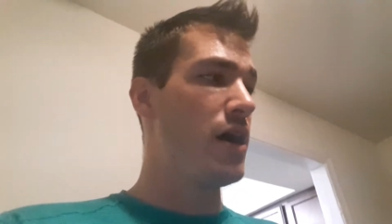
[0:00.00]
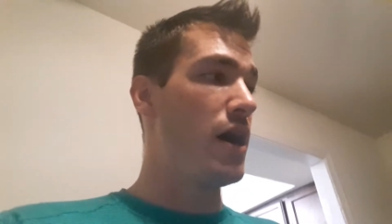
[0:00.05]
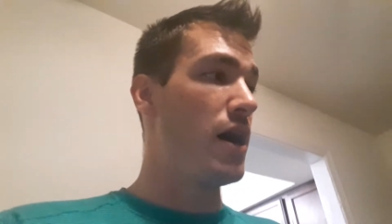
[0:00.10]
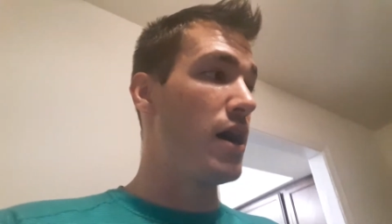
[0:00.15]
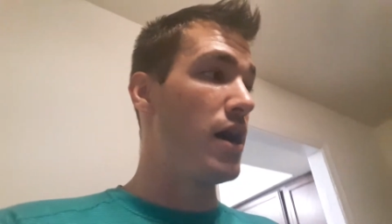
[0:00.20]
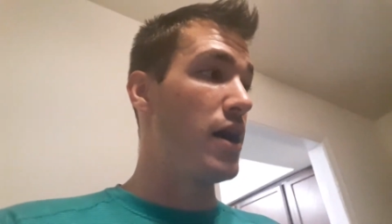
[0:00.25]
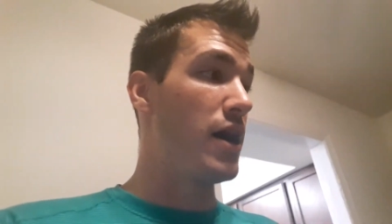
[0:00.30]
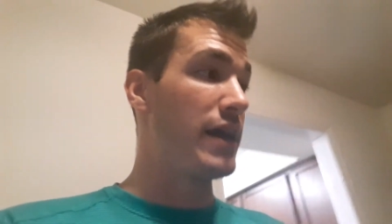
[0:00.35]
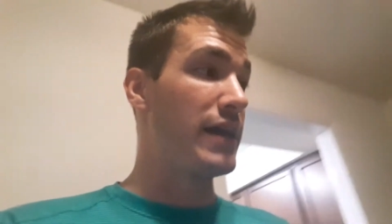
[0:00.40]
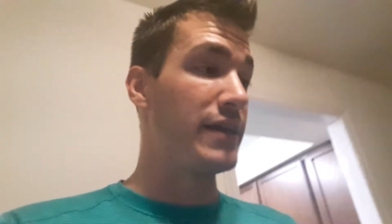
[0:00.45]

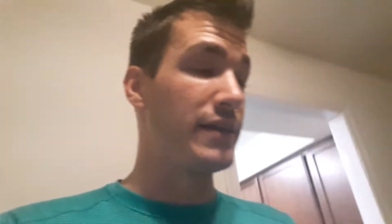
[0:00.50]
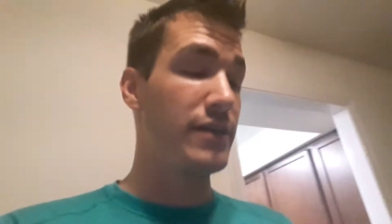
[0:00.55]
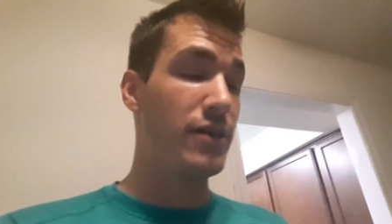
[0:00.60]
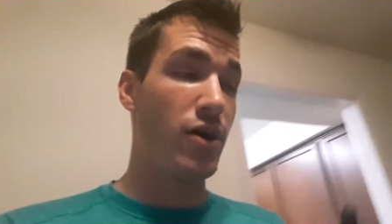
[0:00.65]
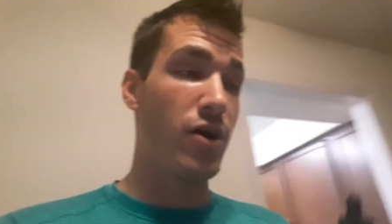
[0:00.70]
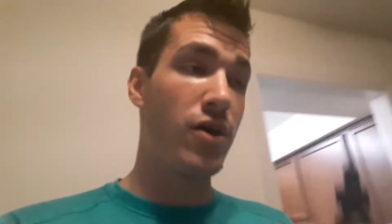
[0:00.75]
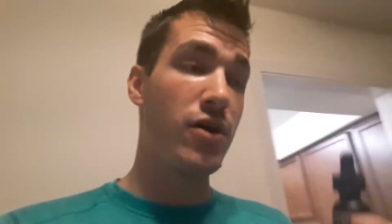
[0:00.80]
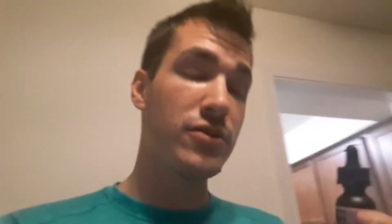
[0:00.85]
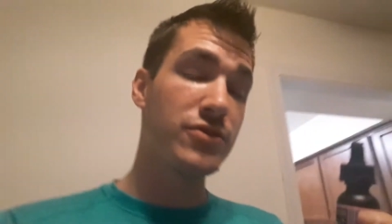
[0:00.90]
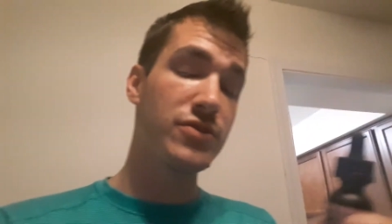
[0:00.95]
Uh, it
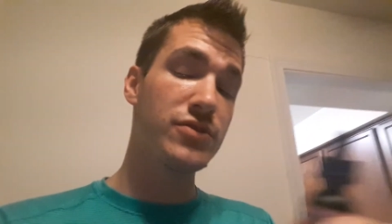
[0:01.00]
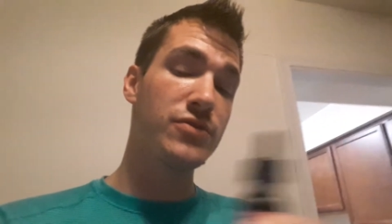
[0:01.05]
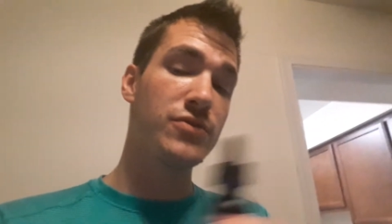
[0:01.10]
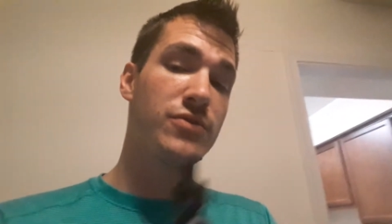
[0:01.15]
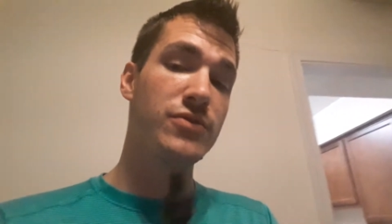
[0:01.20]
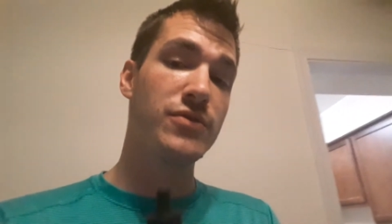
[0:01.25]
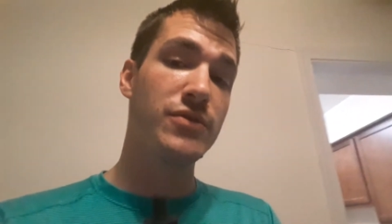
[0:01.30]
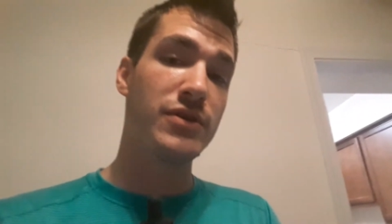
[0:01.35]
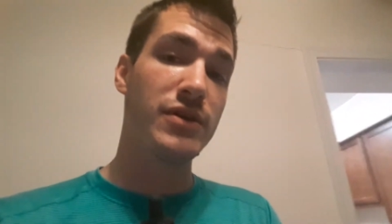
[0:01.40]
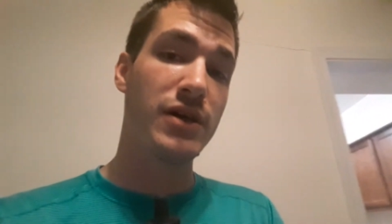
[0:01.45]

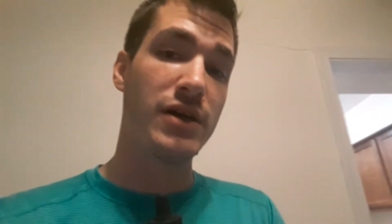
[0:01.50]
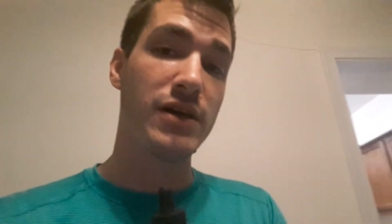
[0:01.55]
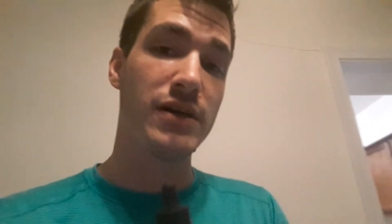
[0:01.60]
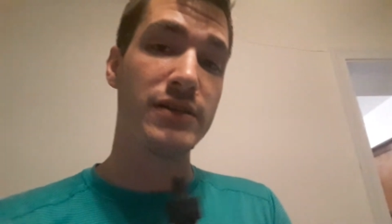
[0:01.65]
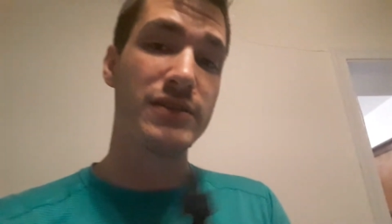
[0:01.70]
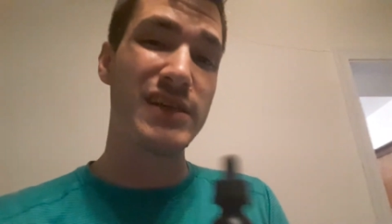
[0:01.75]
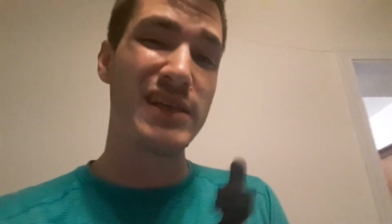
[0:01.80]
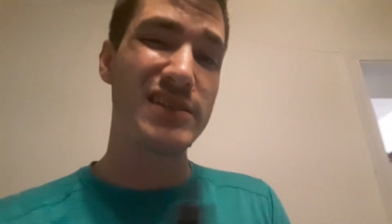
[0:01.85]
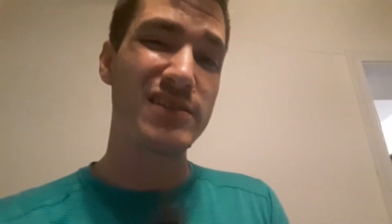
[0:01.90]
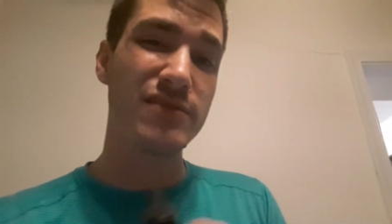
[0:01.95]
also uh,
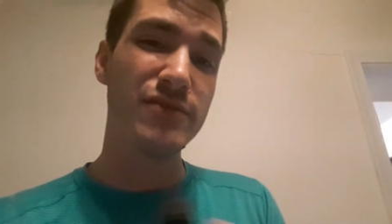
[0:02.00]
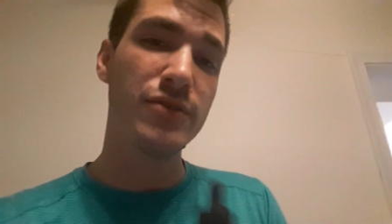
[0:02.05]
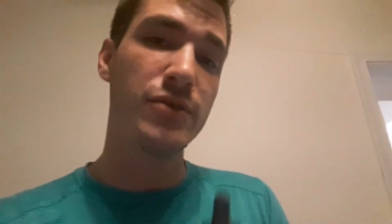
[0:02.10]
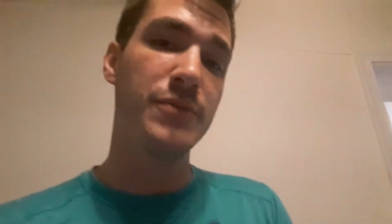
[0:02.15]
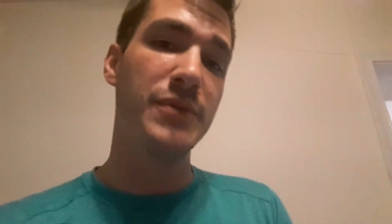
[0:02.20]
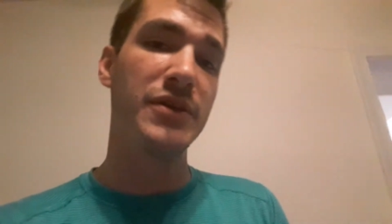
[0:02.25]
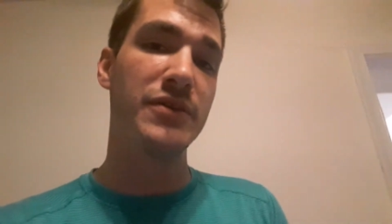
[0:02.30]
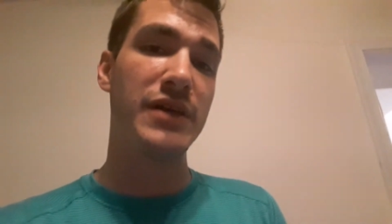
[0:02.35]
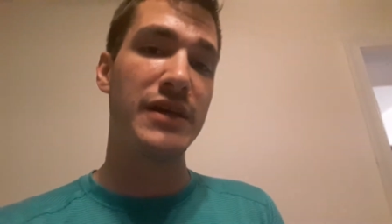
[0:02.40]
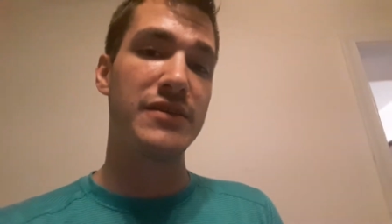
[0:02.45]
tastes a little
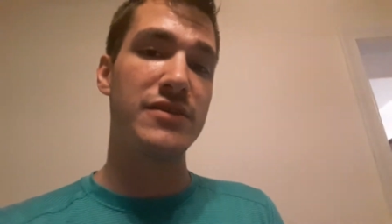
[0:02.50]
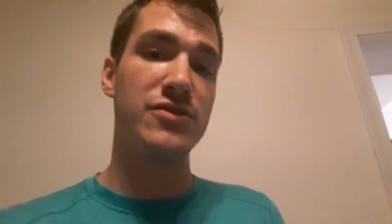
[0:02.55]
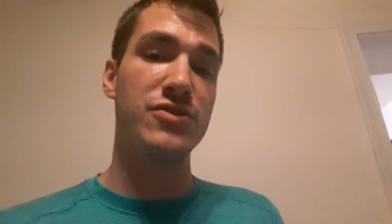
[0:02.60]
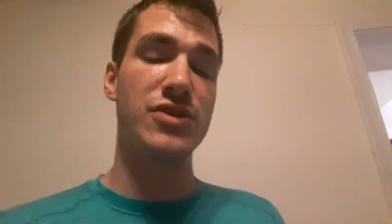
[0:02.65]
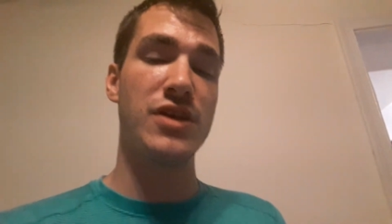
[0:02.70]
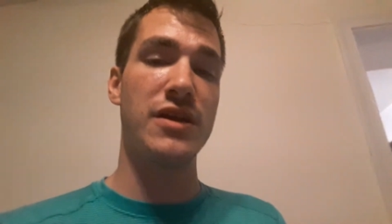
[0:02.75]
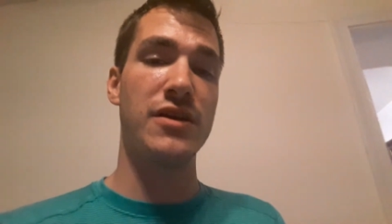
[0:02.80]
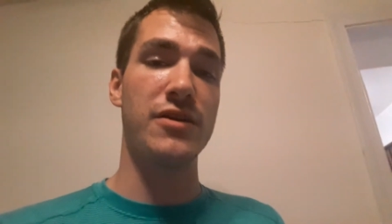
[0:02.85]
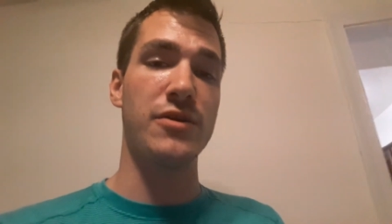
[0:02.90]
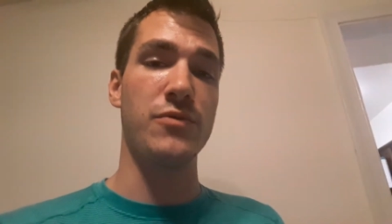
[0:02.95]
bit like the
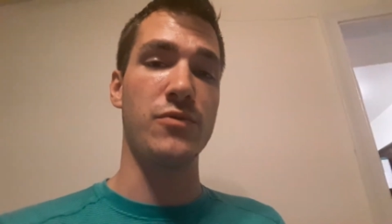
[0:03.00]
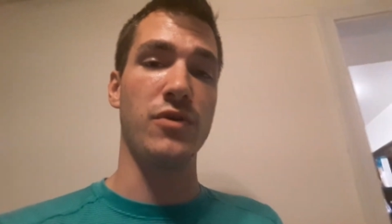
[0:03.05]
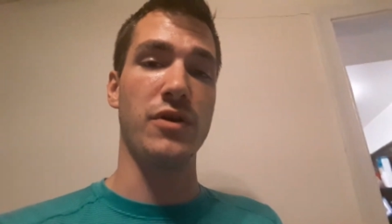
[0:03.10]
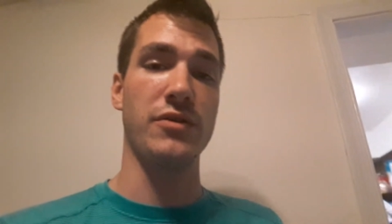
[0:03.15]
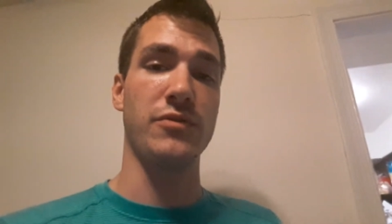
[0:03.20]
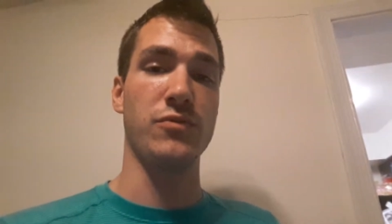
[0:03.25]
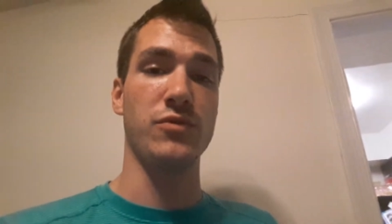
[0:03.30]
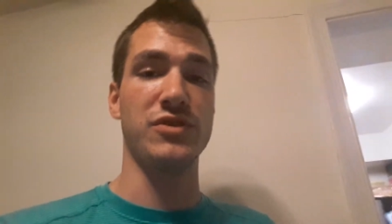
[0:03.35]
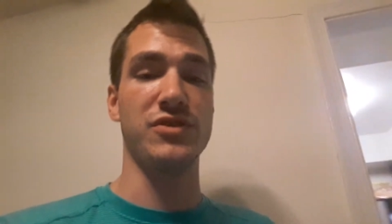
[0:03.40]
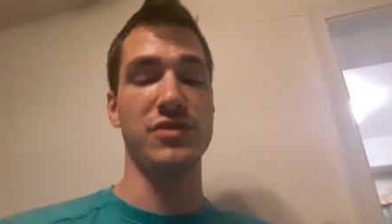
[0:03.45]
cherry one,
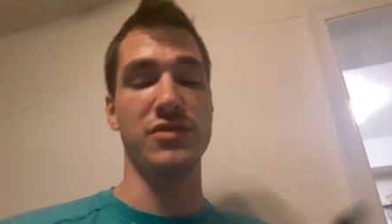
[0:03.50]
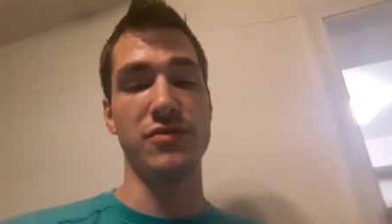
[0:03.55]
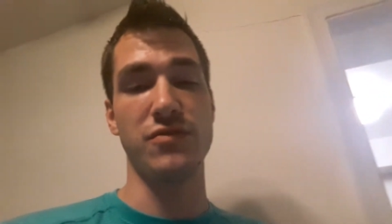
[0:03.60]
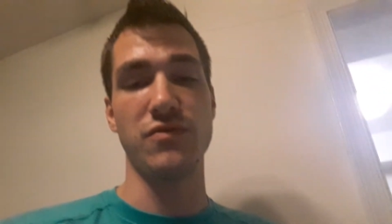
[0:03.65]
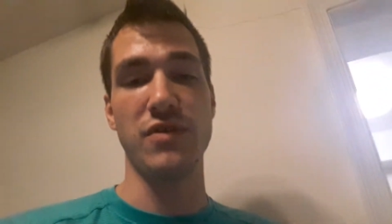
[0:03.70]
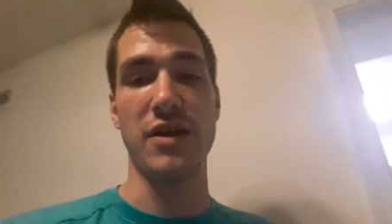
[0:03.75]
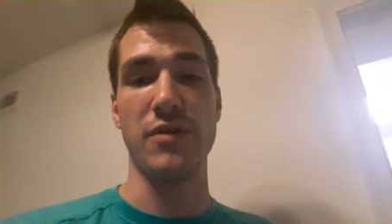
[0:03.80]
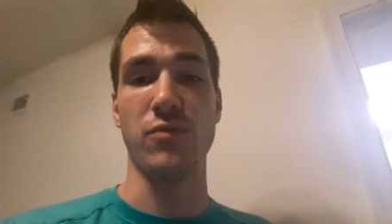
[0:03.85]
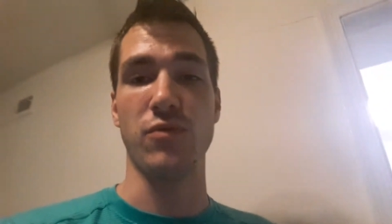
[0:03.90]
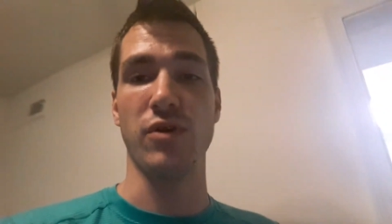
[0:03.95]
which is the
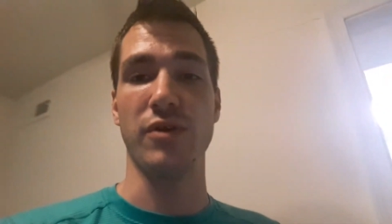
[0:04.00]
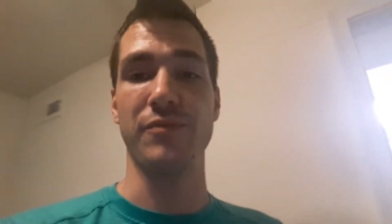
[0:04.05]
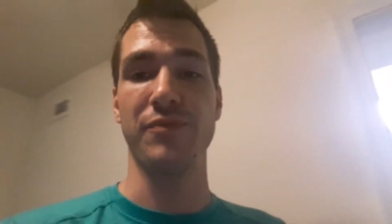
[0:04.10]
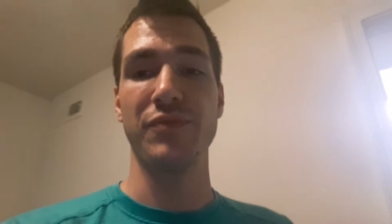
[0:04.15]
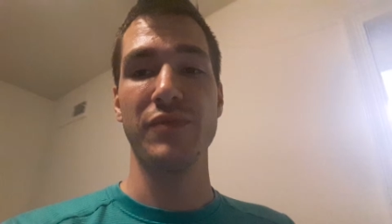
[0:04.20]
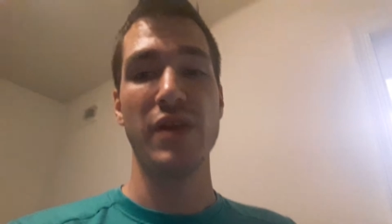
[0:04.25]
red one.